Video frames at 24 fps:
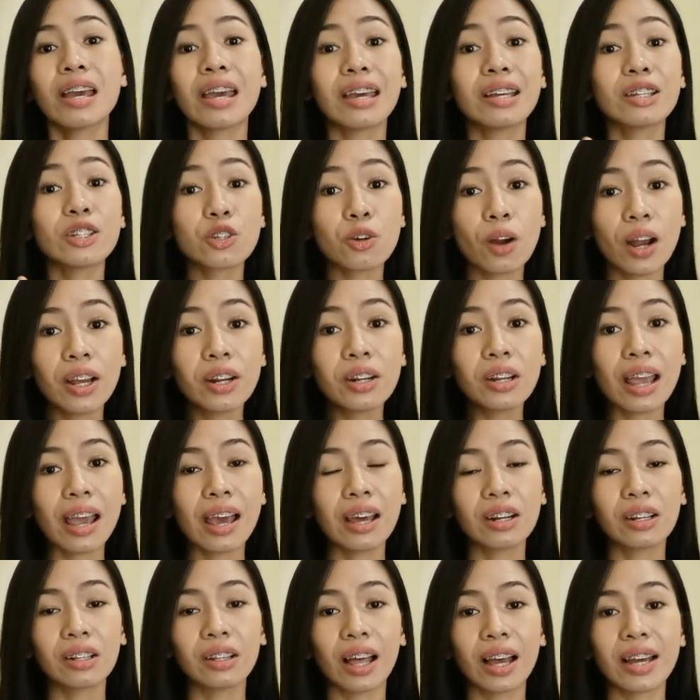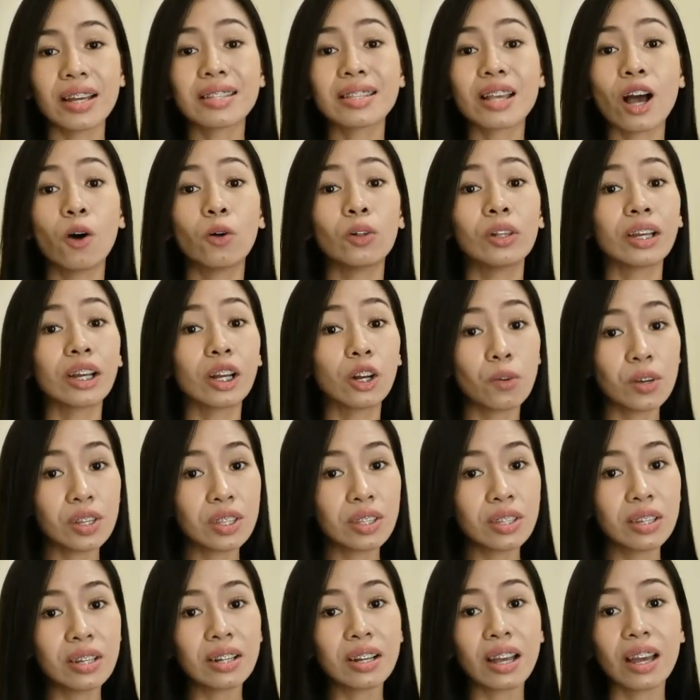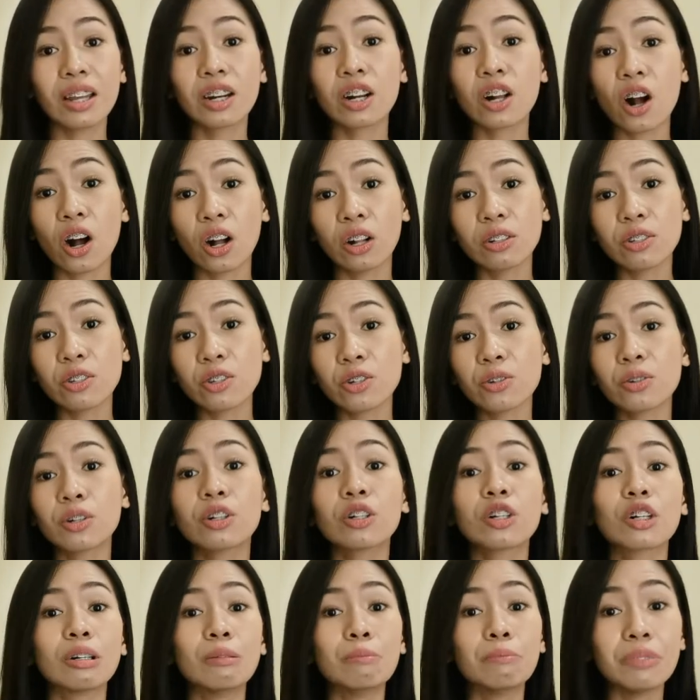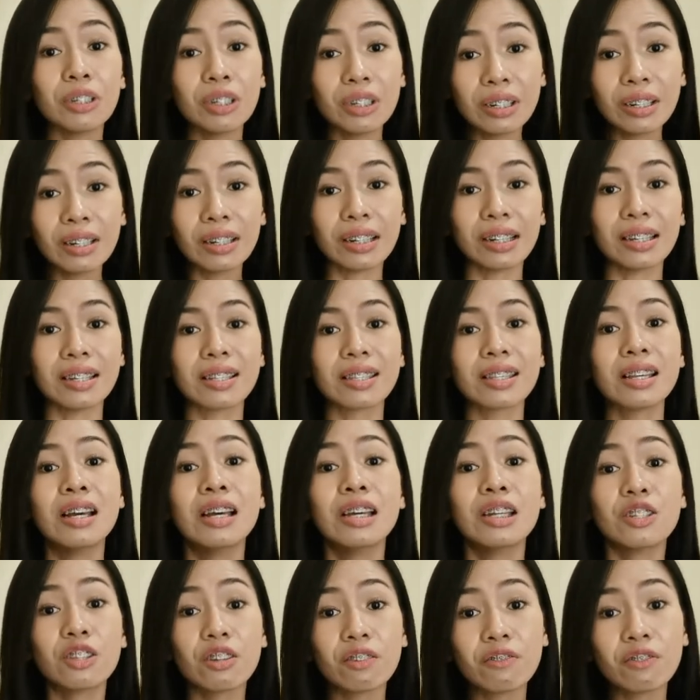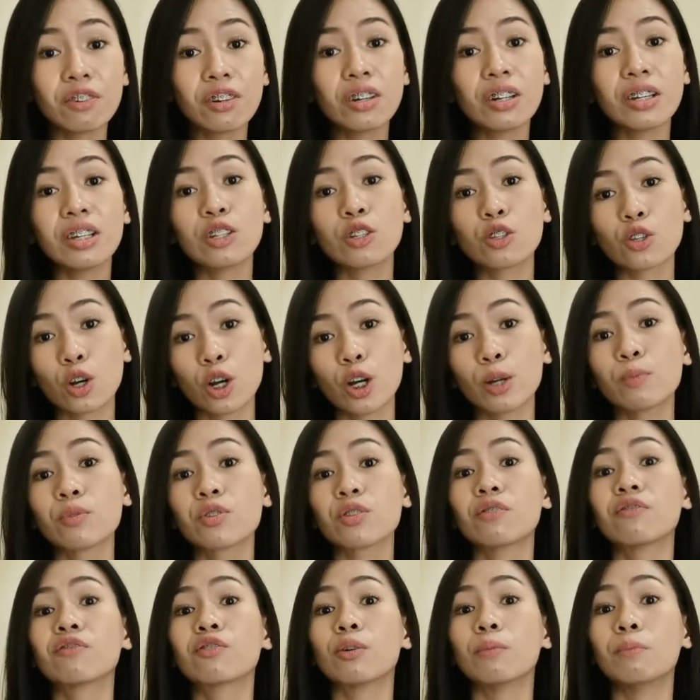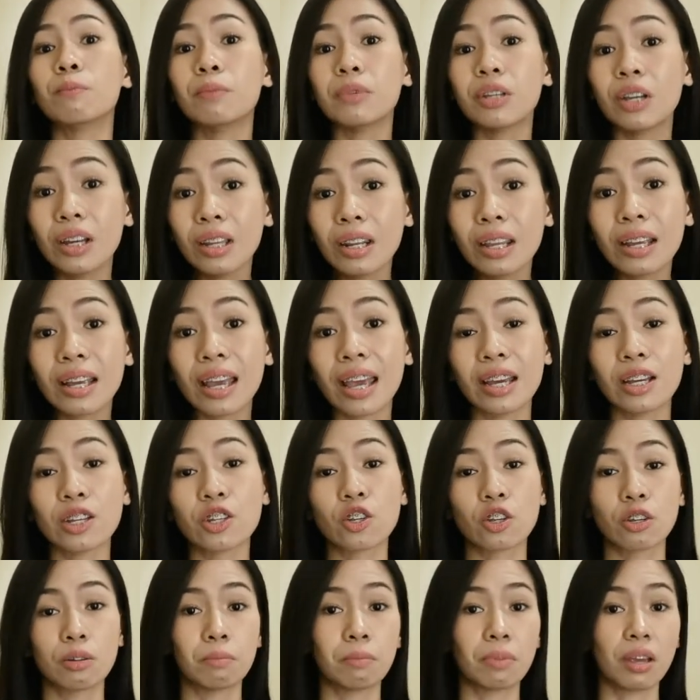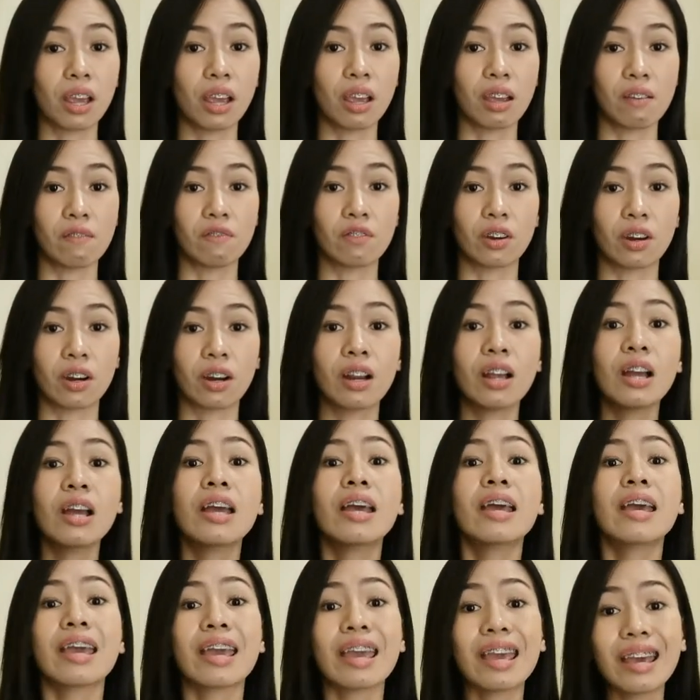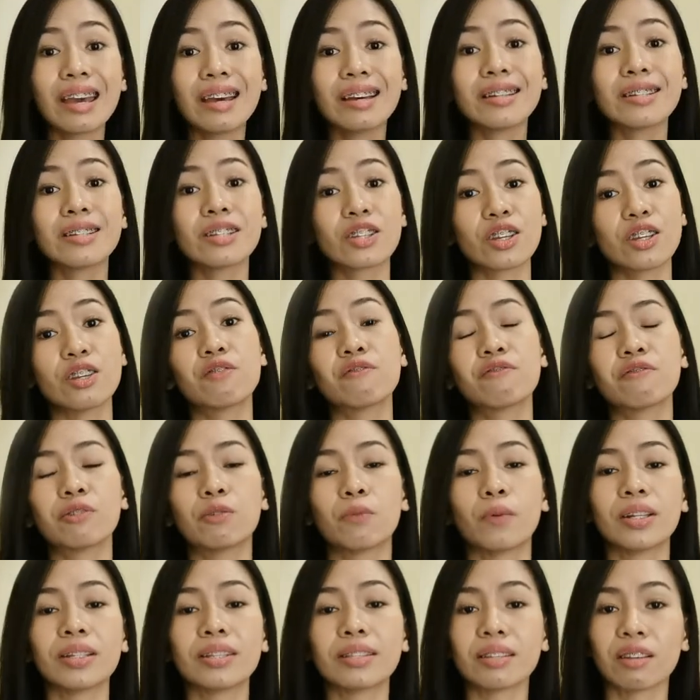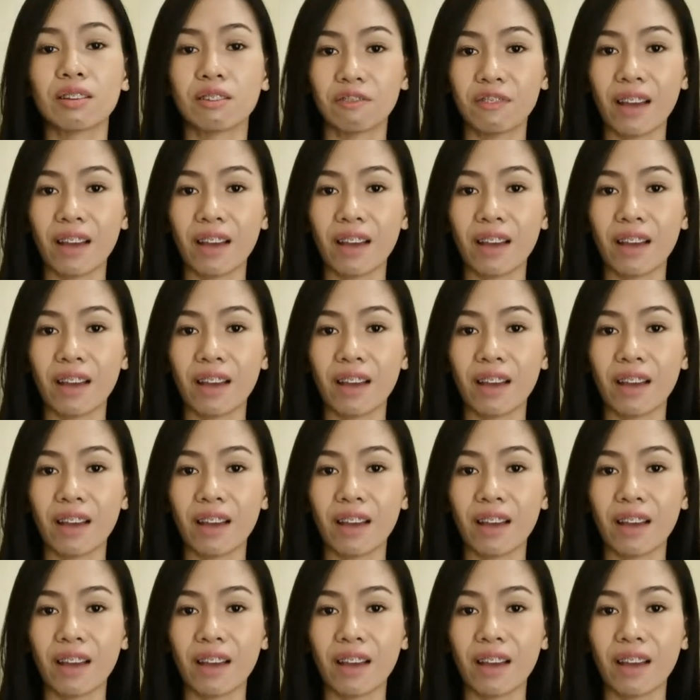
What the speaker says: and try to analyze how linguistic and cultural communities differ in terms of communication behavior and influencing